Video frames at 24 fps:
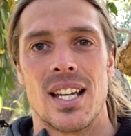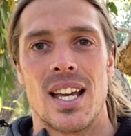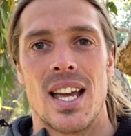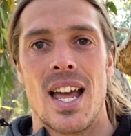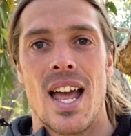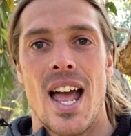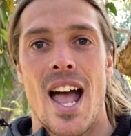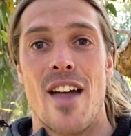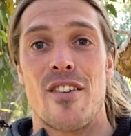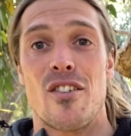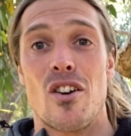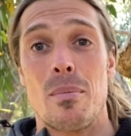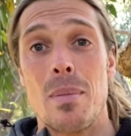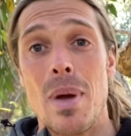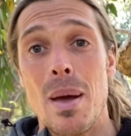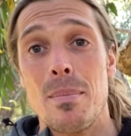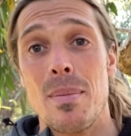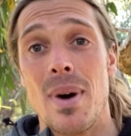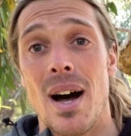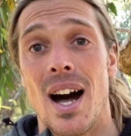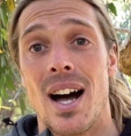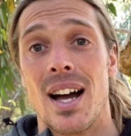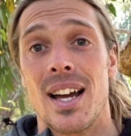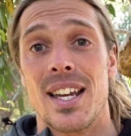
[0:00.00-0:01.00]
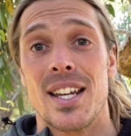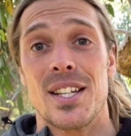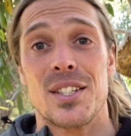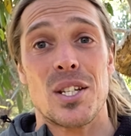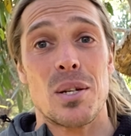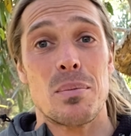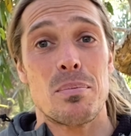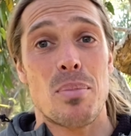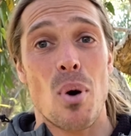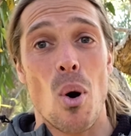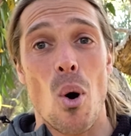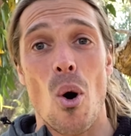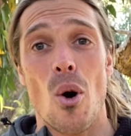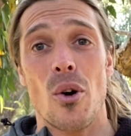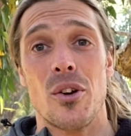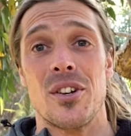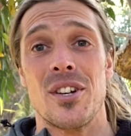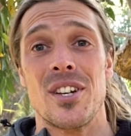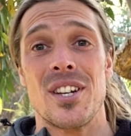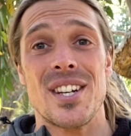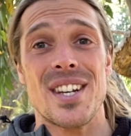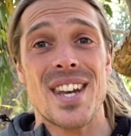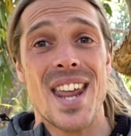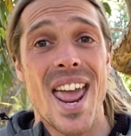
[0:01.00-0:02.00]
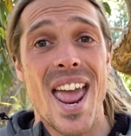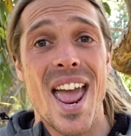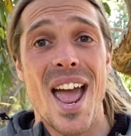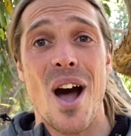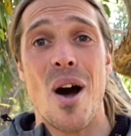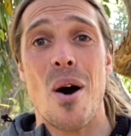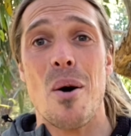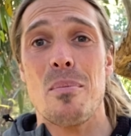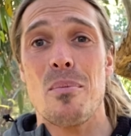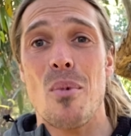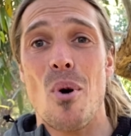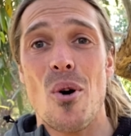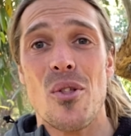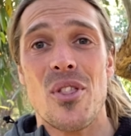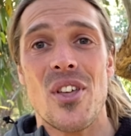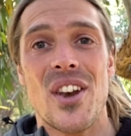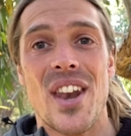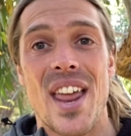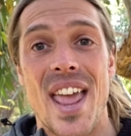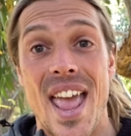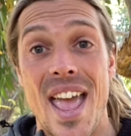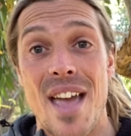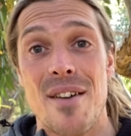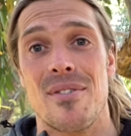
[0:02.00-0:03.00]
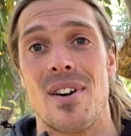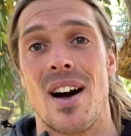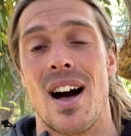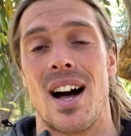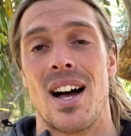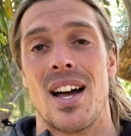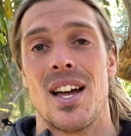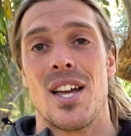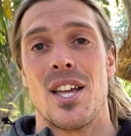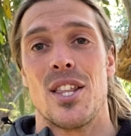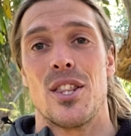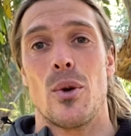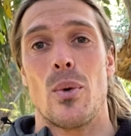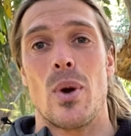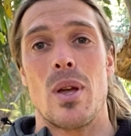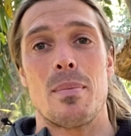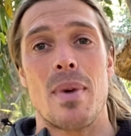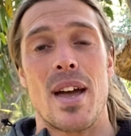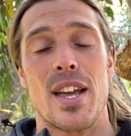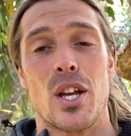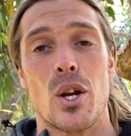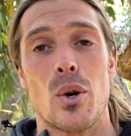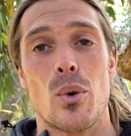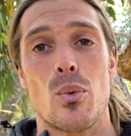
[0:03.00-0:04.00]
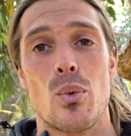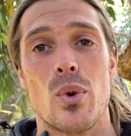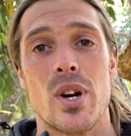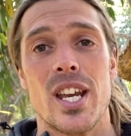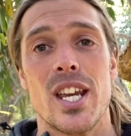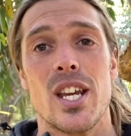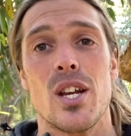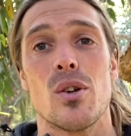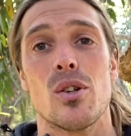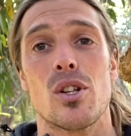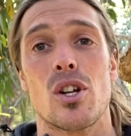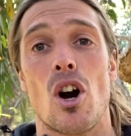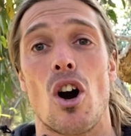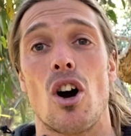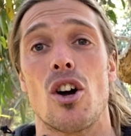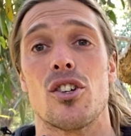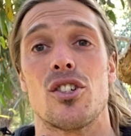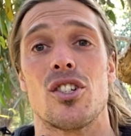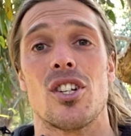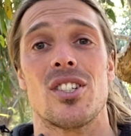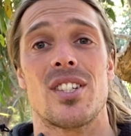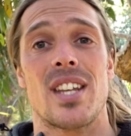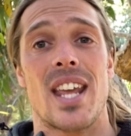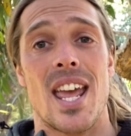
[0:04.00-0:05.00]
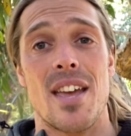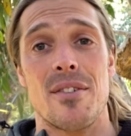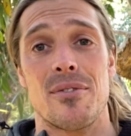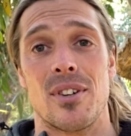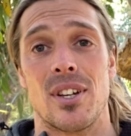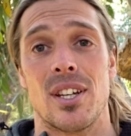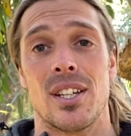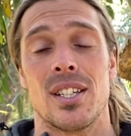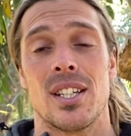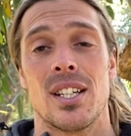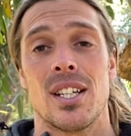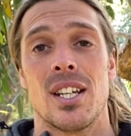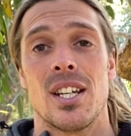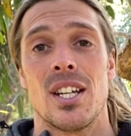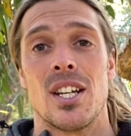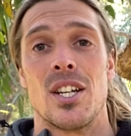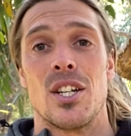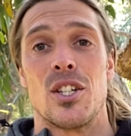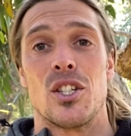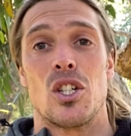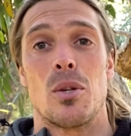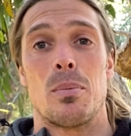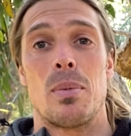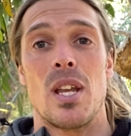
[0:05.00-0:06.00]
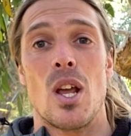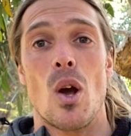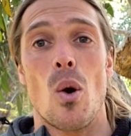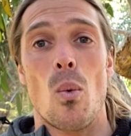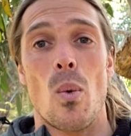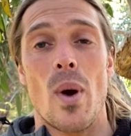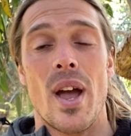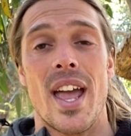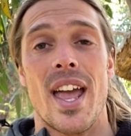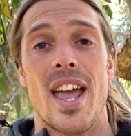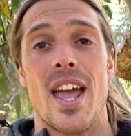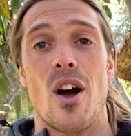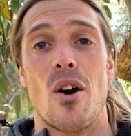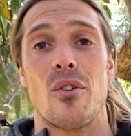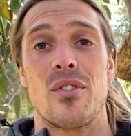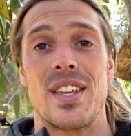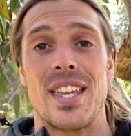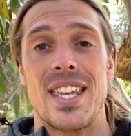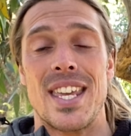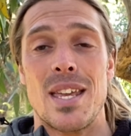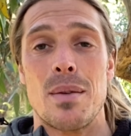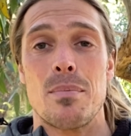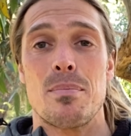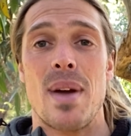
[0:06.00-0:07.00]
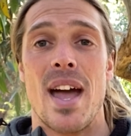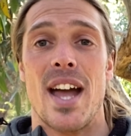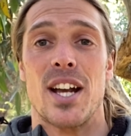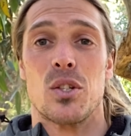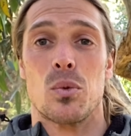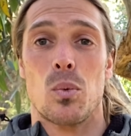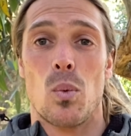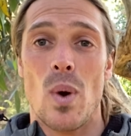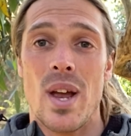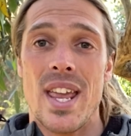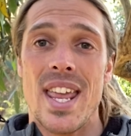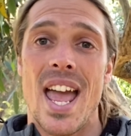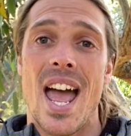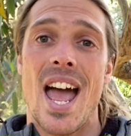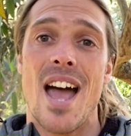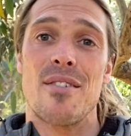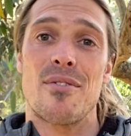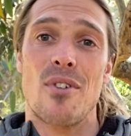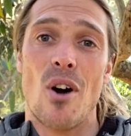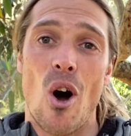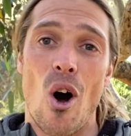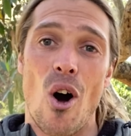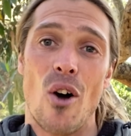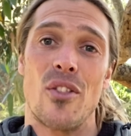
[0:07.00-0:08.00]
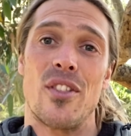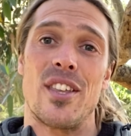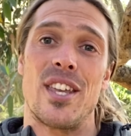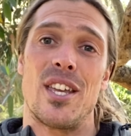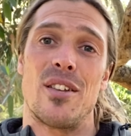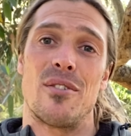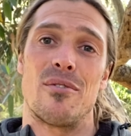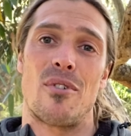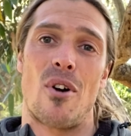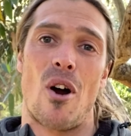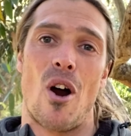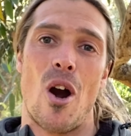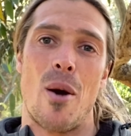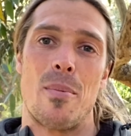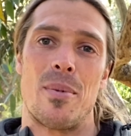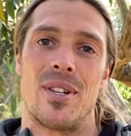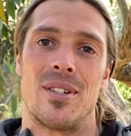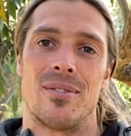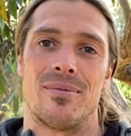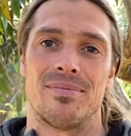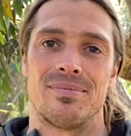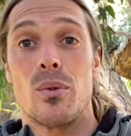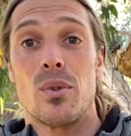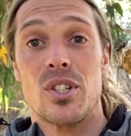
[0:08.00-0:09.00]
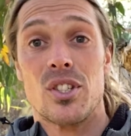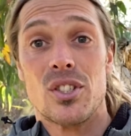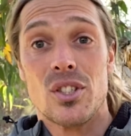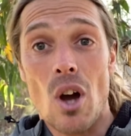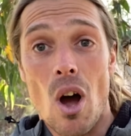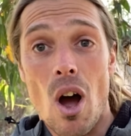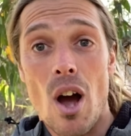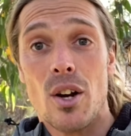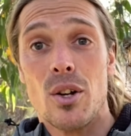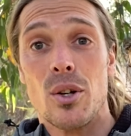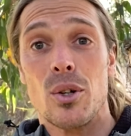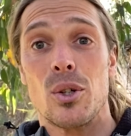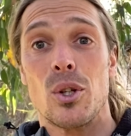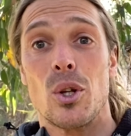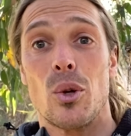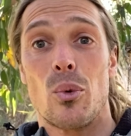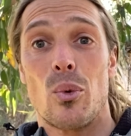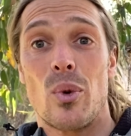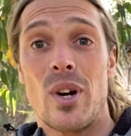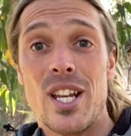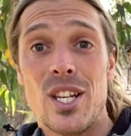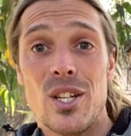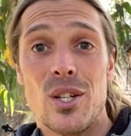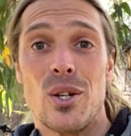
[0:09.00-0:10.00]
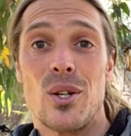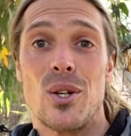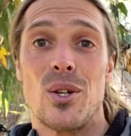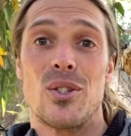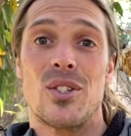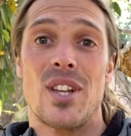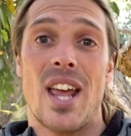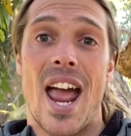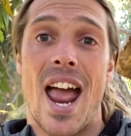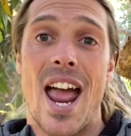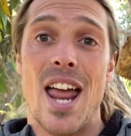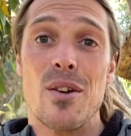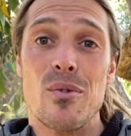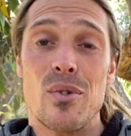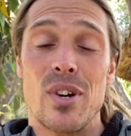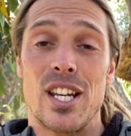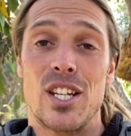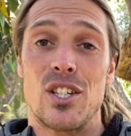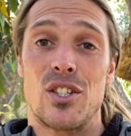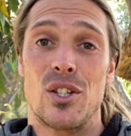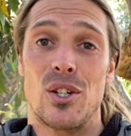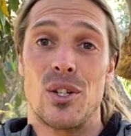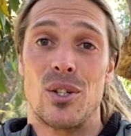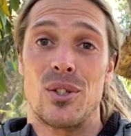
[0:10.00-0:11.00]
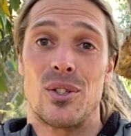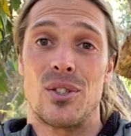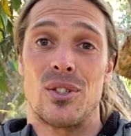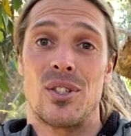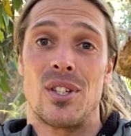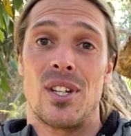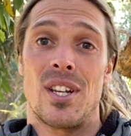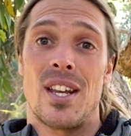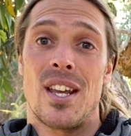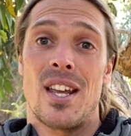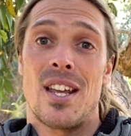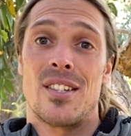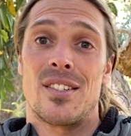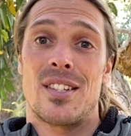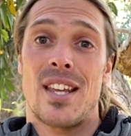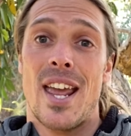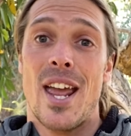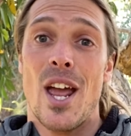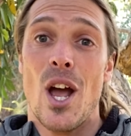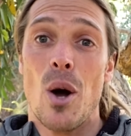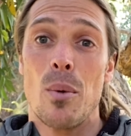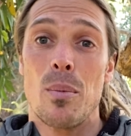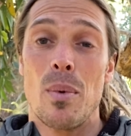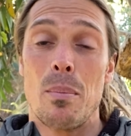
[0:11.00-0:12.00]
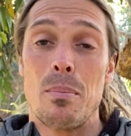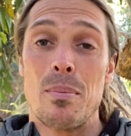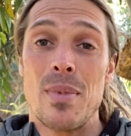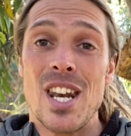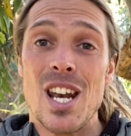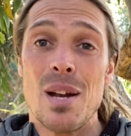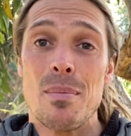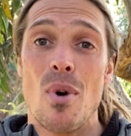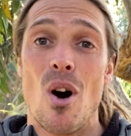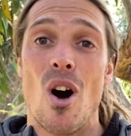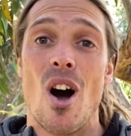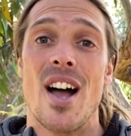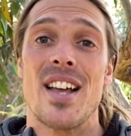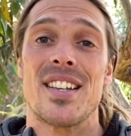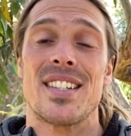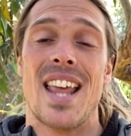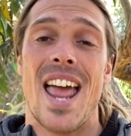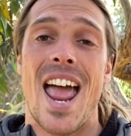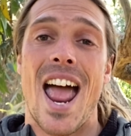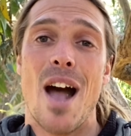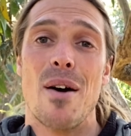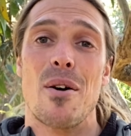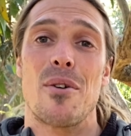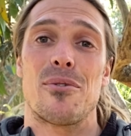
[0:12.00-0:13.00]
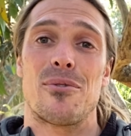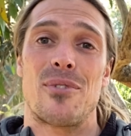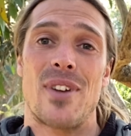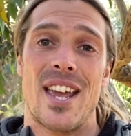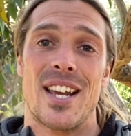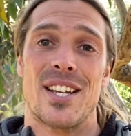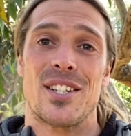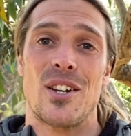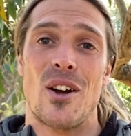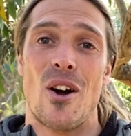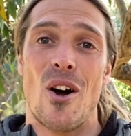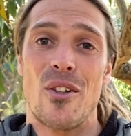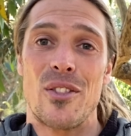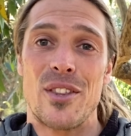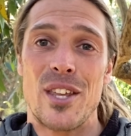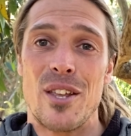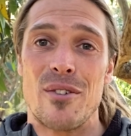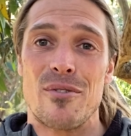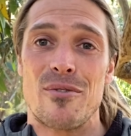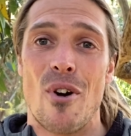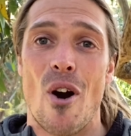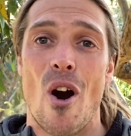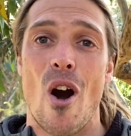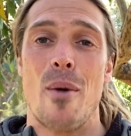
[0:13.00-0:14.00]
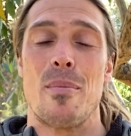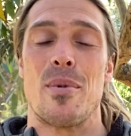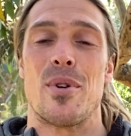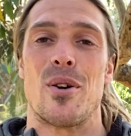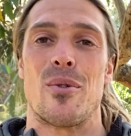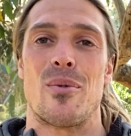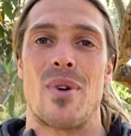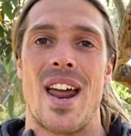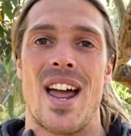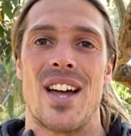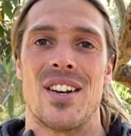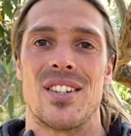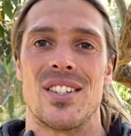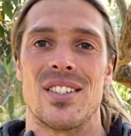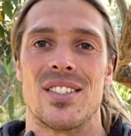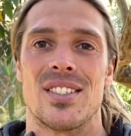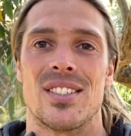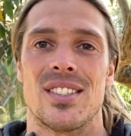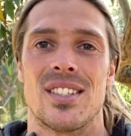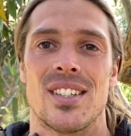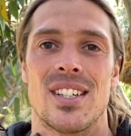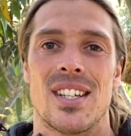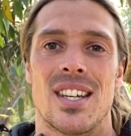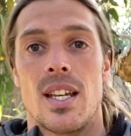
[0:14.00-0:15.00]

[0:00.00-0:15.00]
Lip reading: And remember, it's important now more than ever that we make a real conscious effort to be aware of the impacts we have on the environment. Recycle, reuse and reduce to help minimise our effect on the environment around us.